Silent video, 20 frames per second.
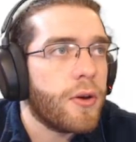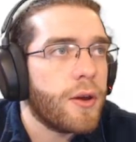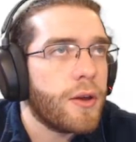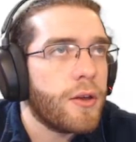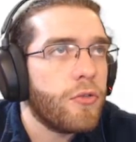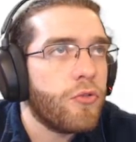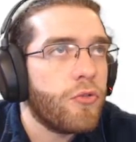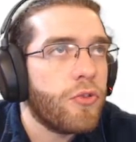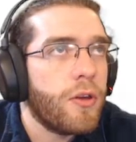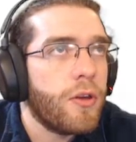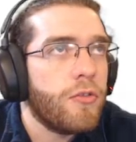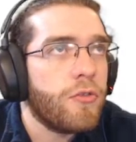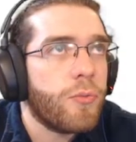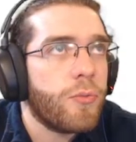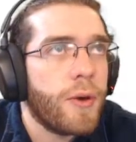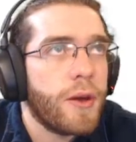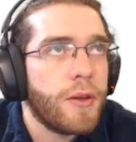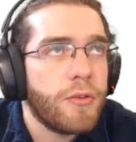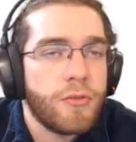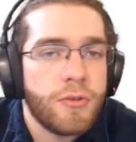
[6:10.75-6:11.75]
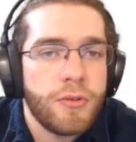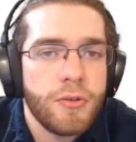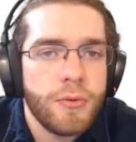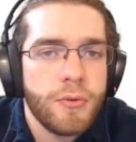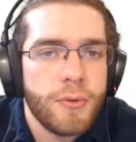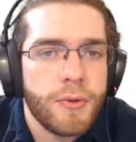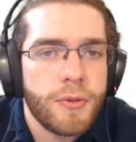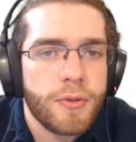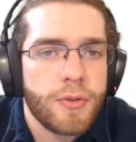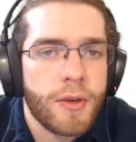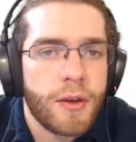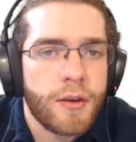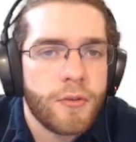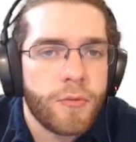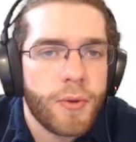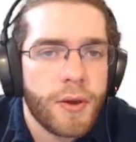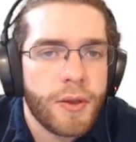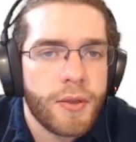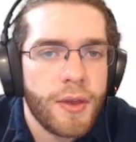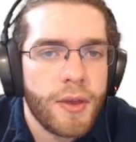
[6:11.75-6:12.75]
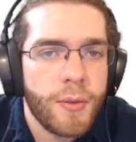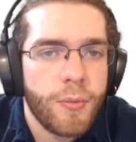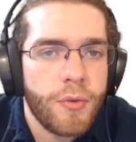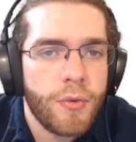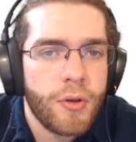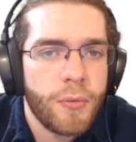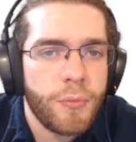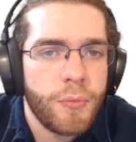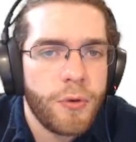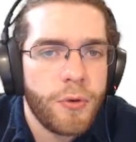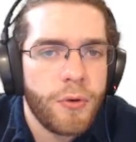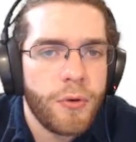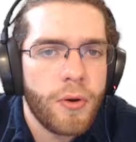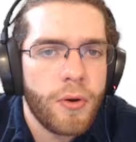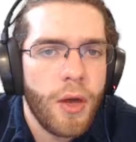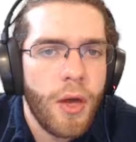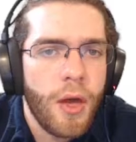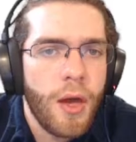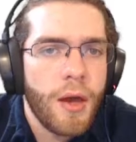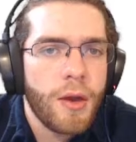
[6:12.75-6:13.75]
I can change my 2 inside of my table up here